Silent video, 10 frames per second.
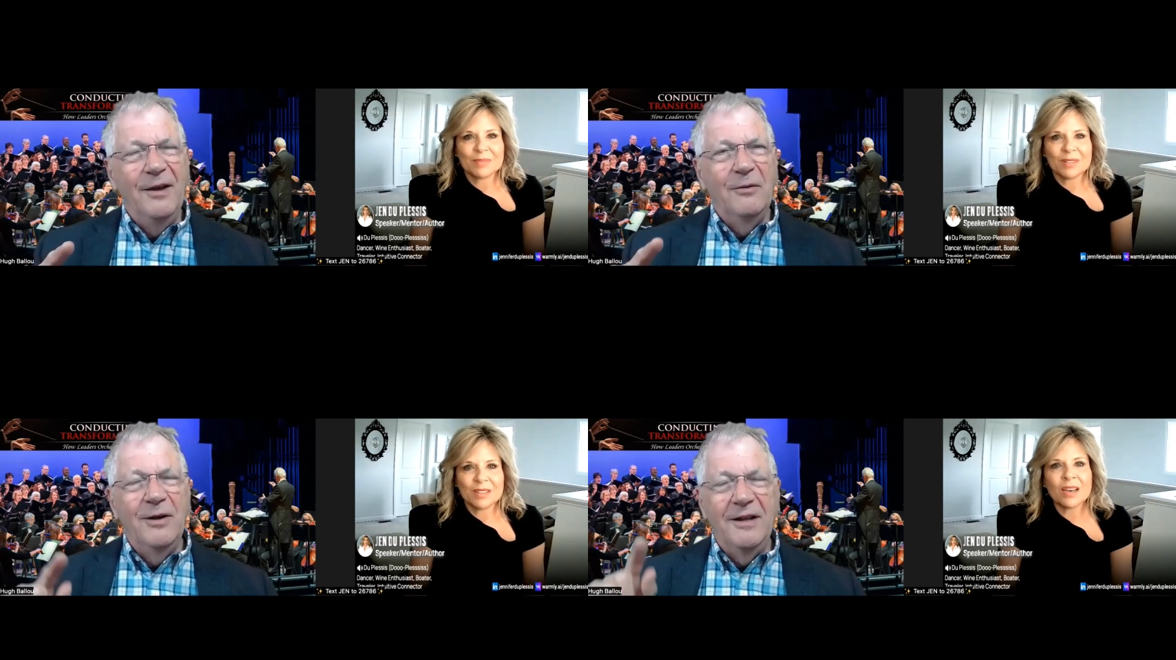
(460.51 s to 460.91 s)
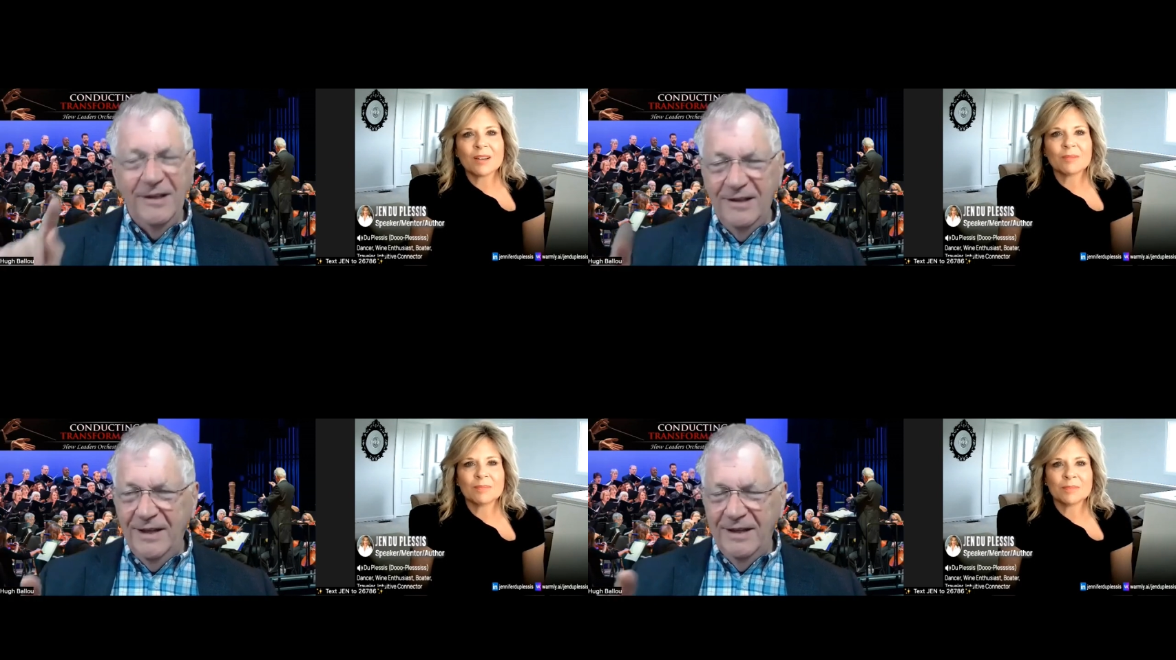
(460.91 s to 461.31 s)
Speaker 1: Well,
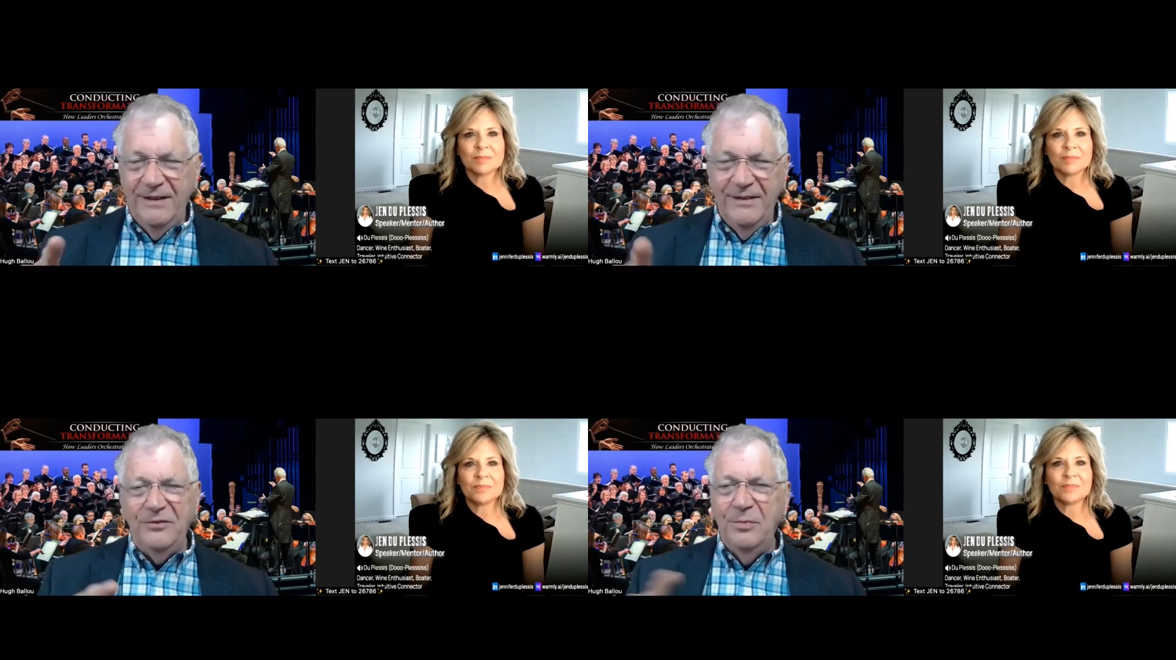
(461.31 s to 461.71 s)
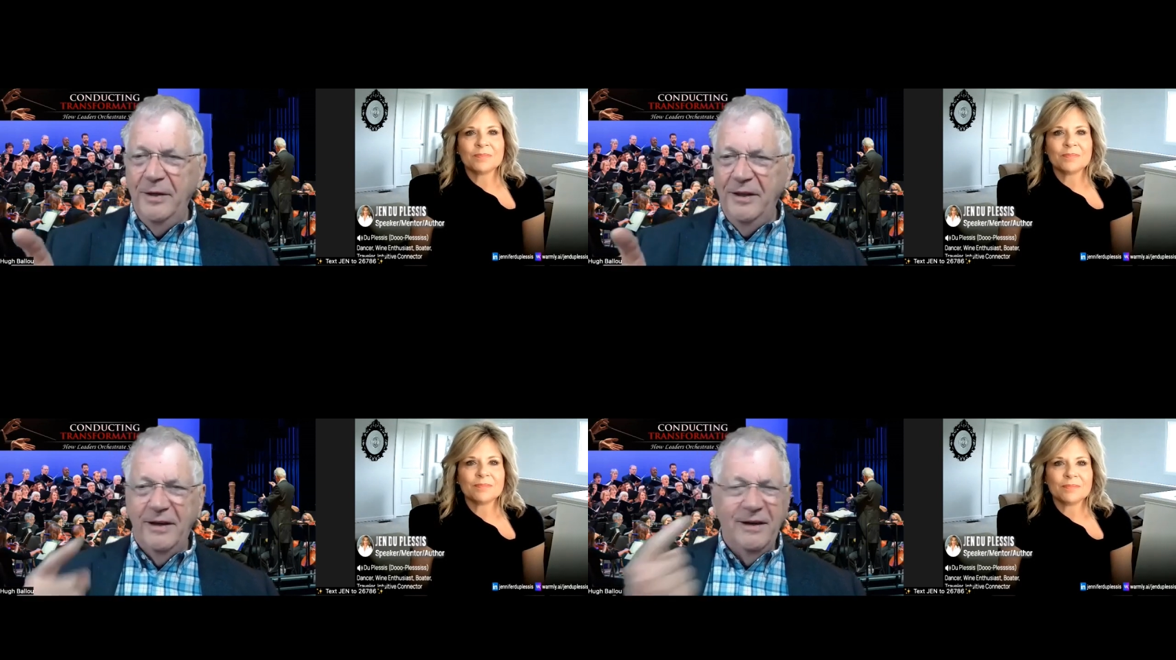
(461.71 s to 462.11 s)
you look at that's
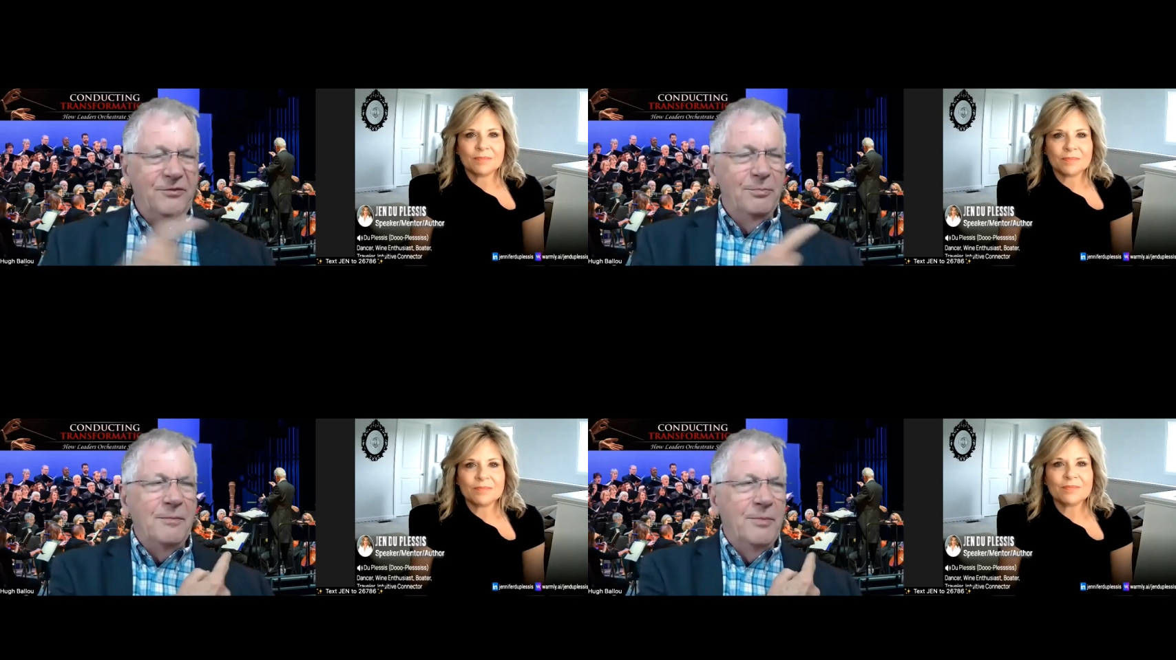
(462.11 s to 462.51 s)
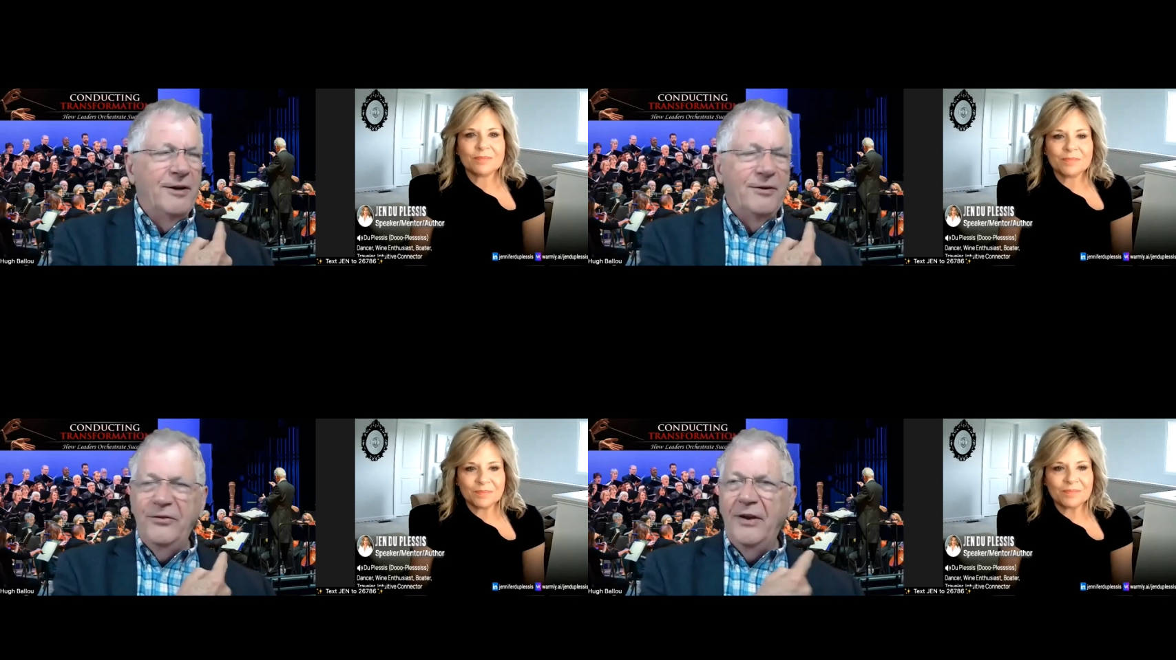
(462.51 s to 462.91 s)
me there. It's my
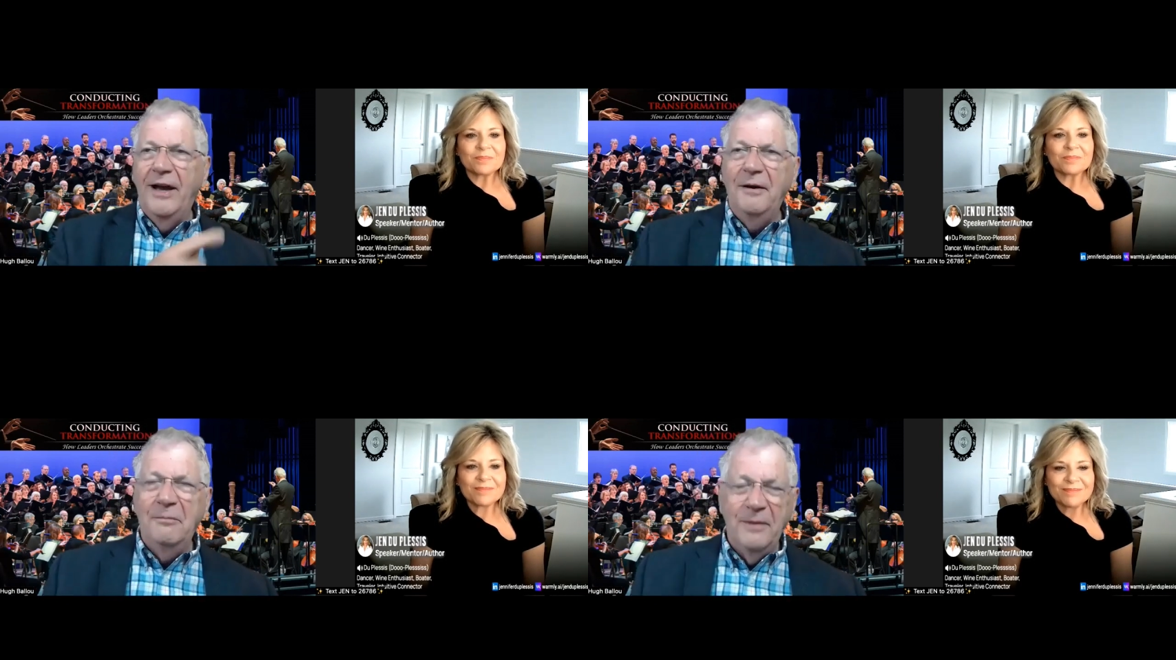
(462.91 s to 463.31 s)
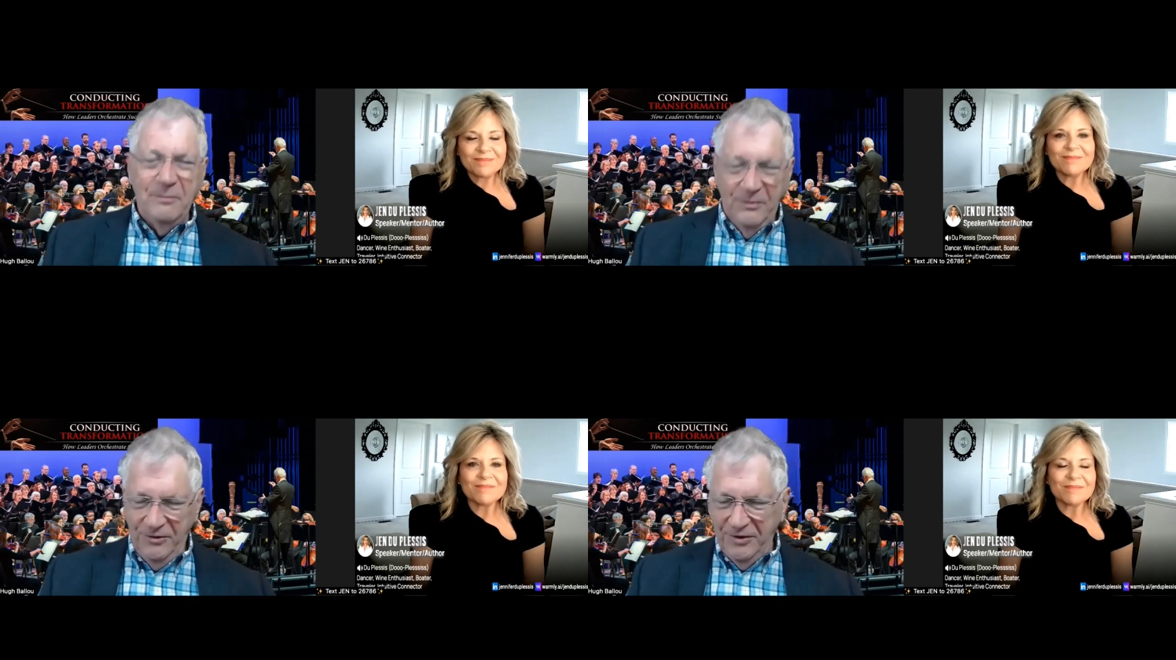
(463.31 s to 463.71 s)
better side.
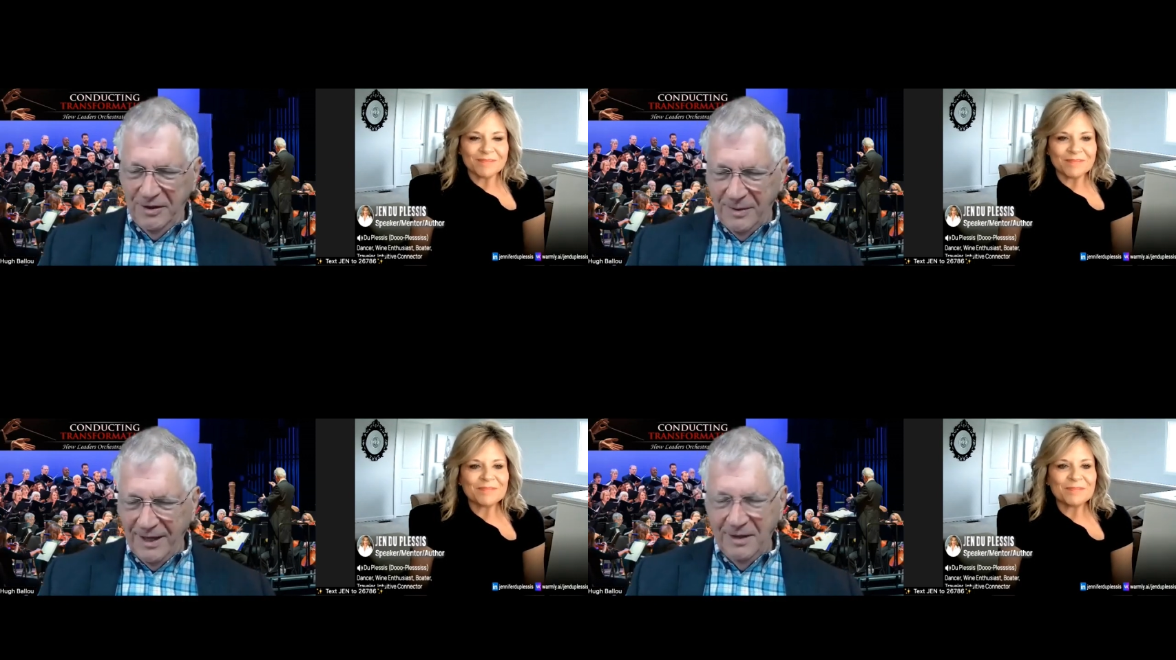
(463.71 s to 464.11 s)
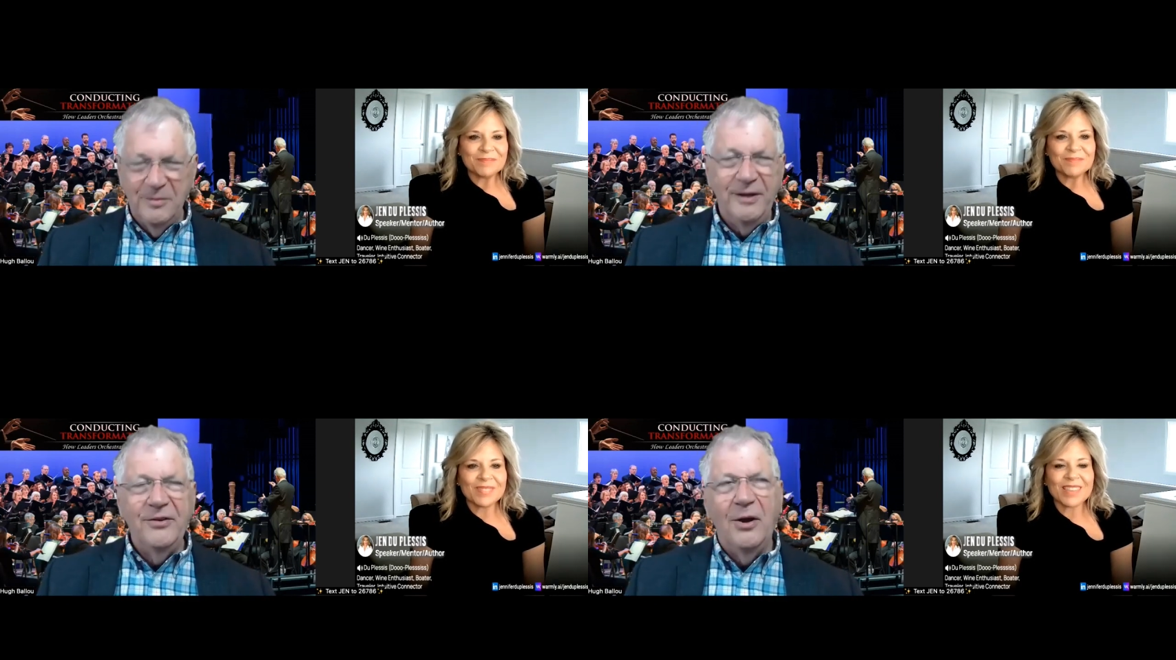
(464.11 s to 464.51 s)
You see the back of
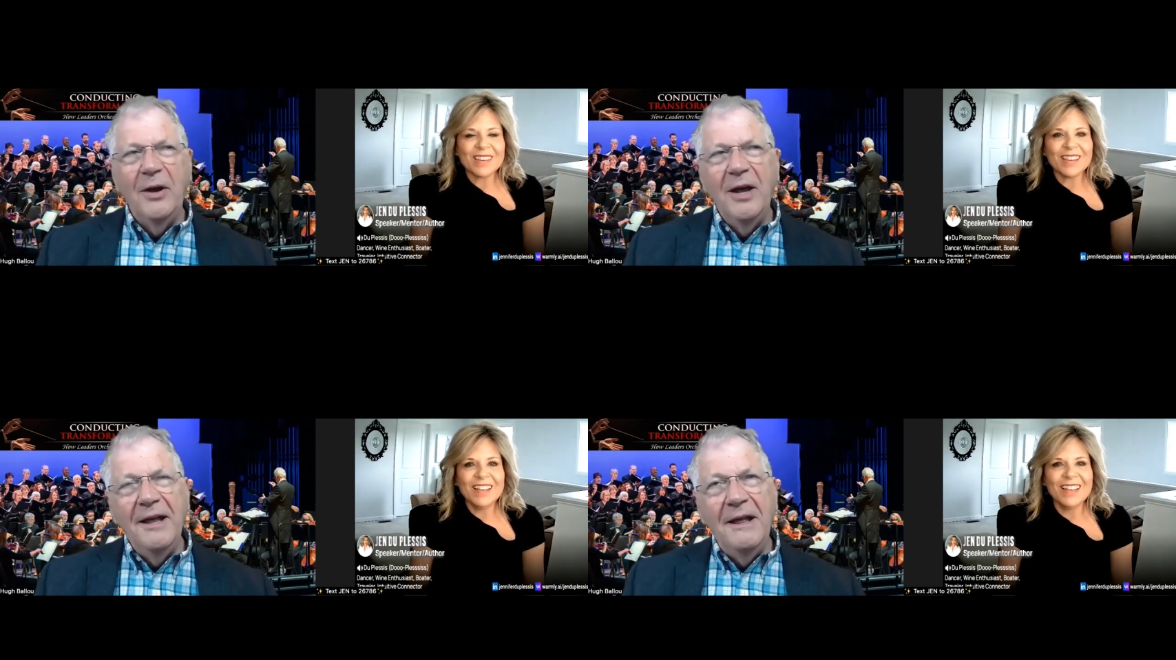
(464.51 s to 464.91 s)
me. So